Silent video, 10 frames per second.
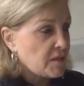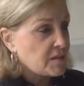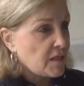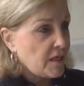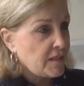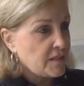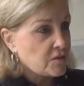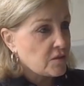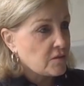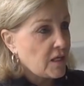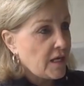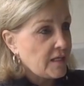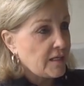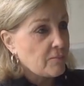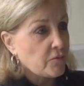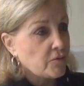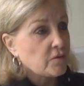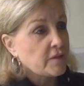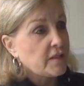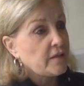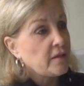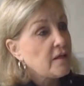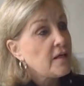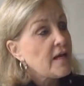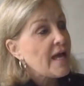my side, is to tighten up on the lead.